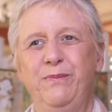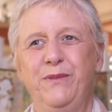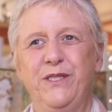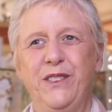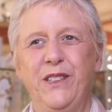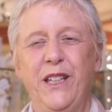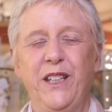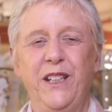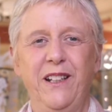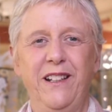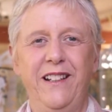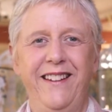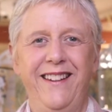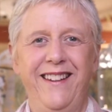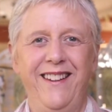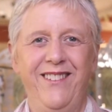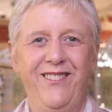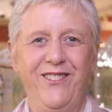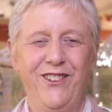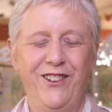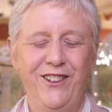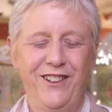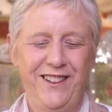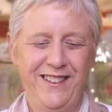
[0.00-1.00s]

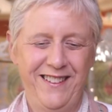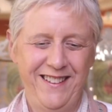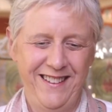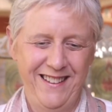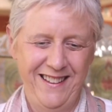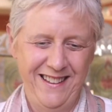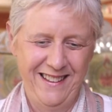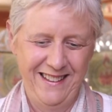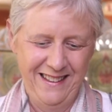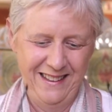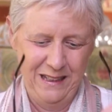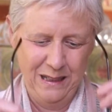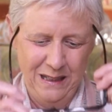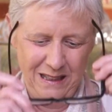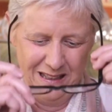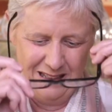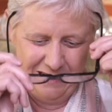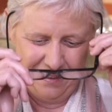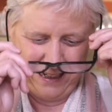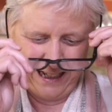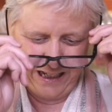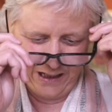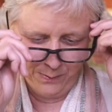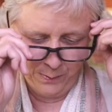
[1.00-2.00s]
Suddenly we're
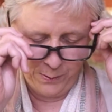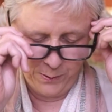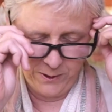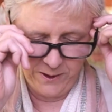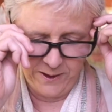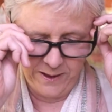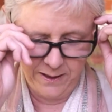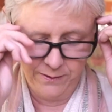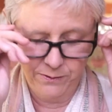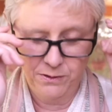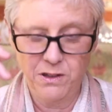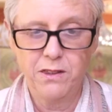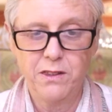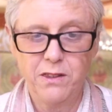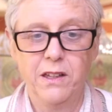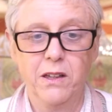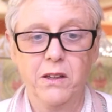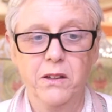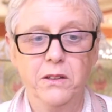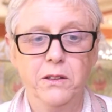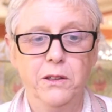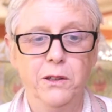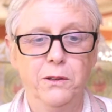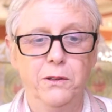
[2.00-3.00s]
an expert on
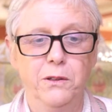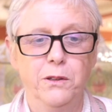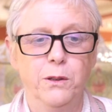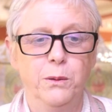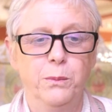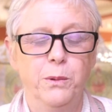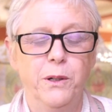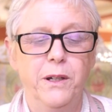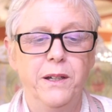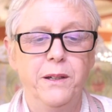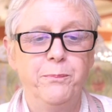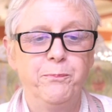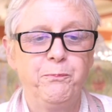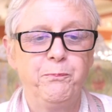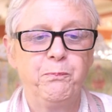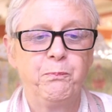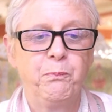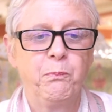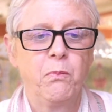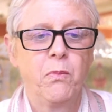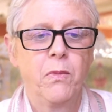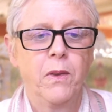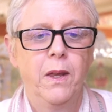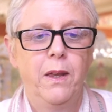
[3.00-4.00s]
everything on YouTube, right?
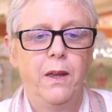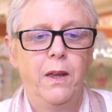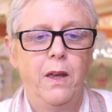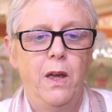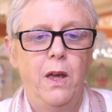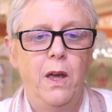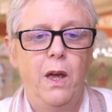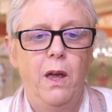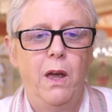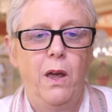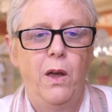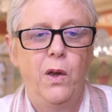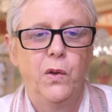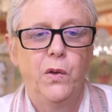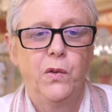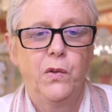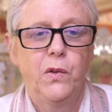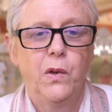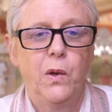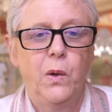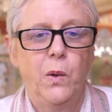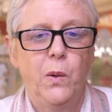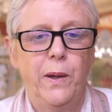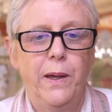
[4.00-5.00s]

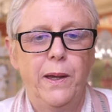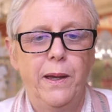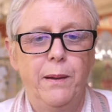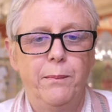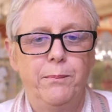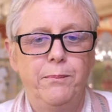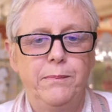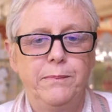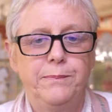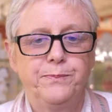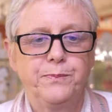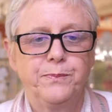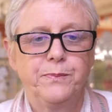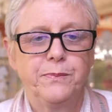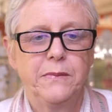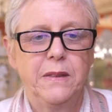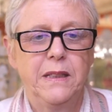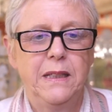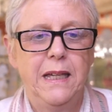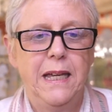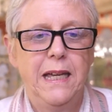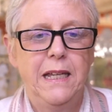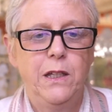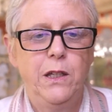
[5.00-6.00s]
So,
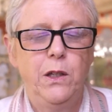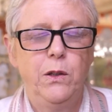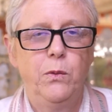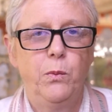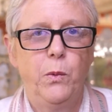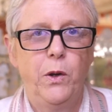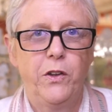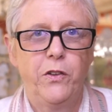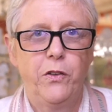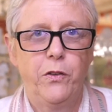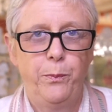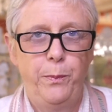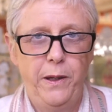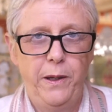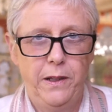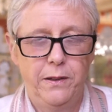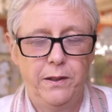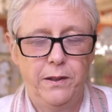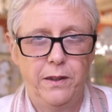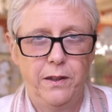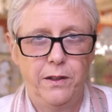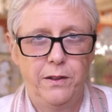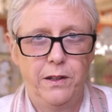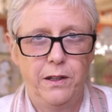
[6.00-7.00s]
and you'd want to speak
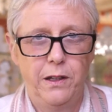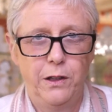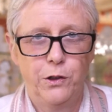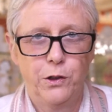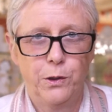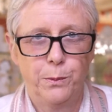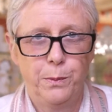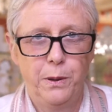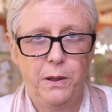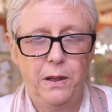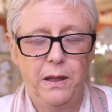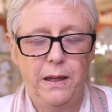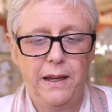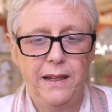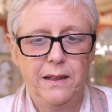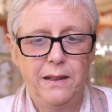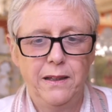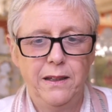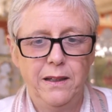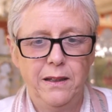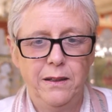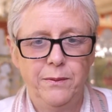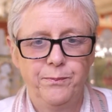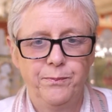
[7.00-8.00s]
to the teacher
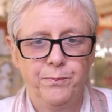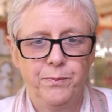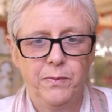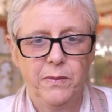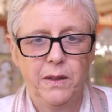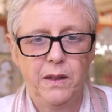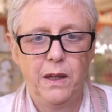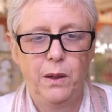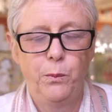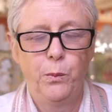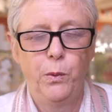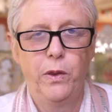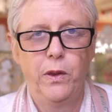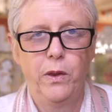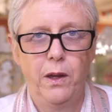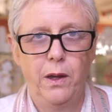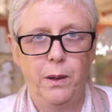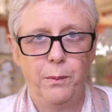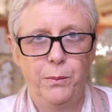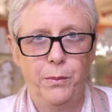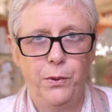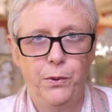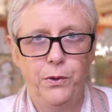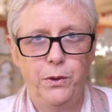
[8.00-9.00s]
politely and with a
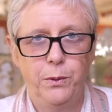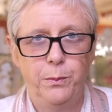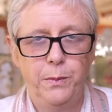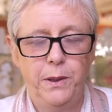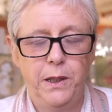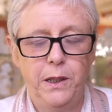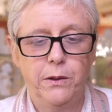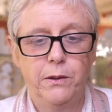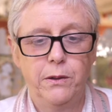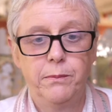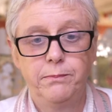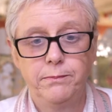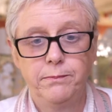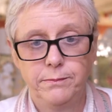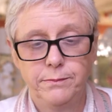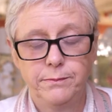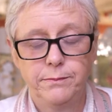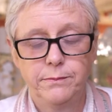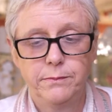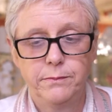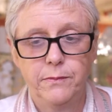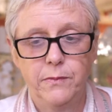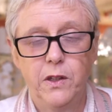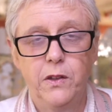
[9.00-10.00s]
humble demeanor.
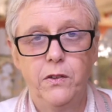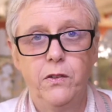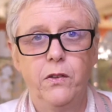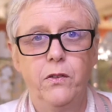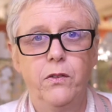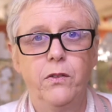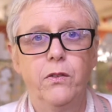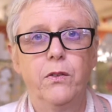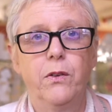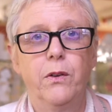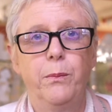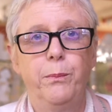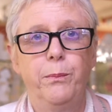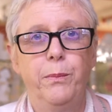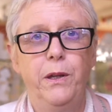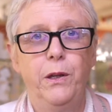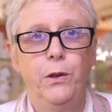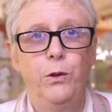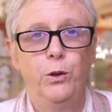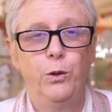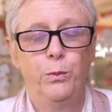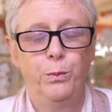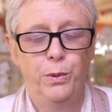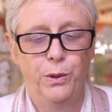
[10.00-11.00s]
This is from
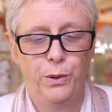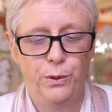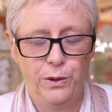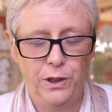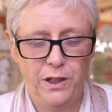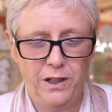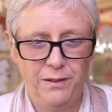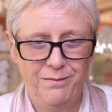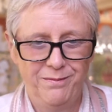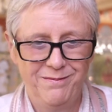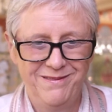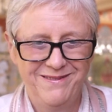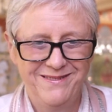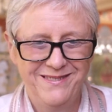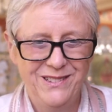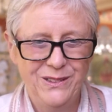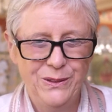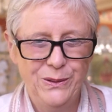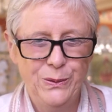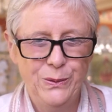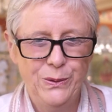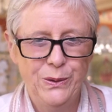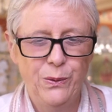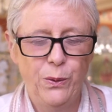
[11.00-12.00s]
Bhikkhu Bodhi,
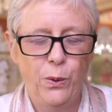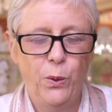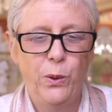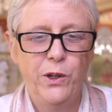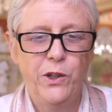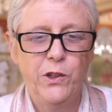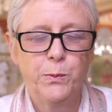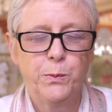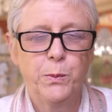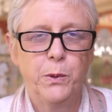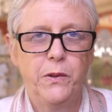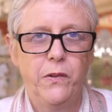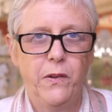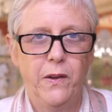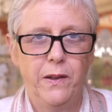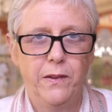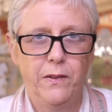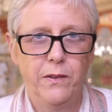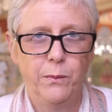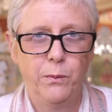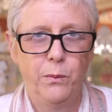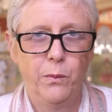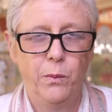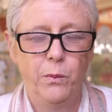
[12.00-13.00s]
who always
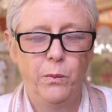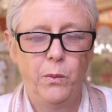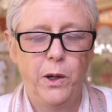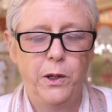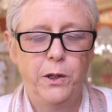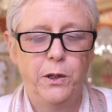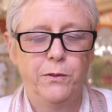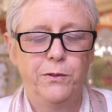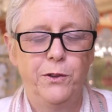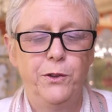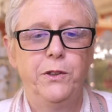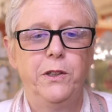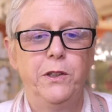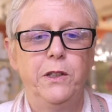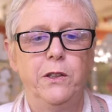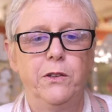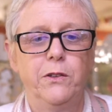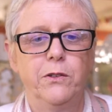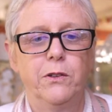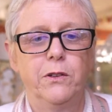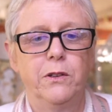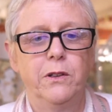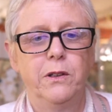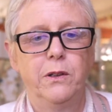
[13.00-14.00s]
presents a wonderful
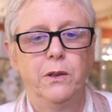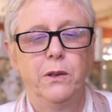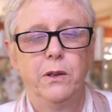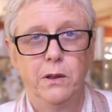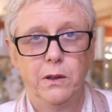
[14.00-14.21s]
teacher